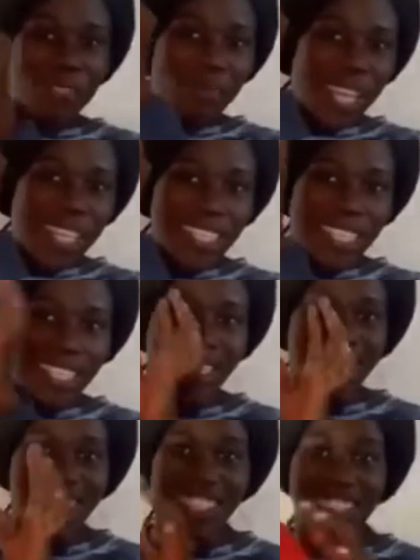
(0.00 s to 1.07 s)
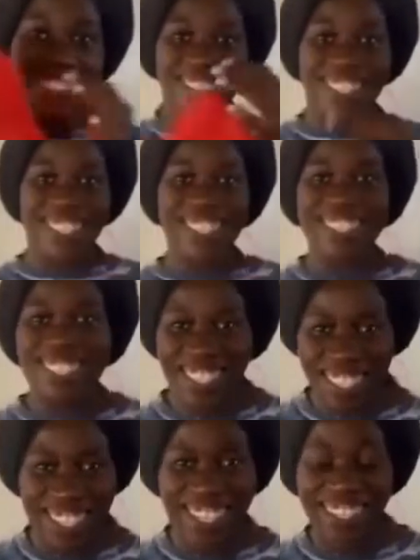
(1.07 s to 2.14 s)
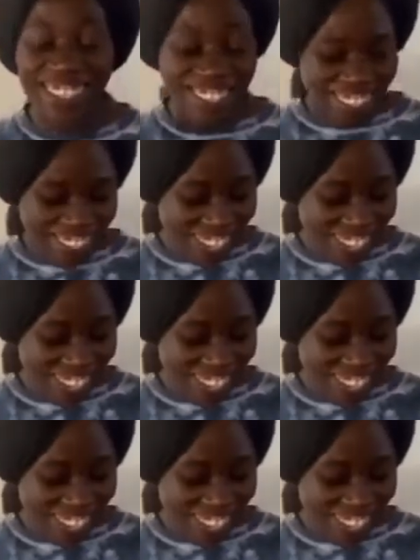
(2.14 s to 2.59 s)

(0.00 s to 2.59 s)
plastics, they use this, you know.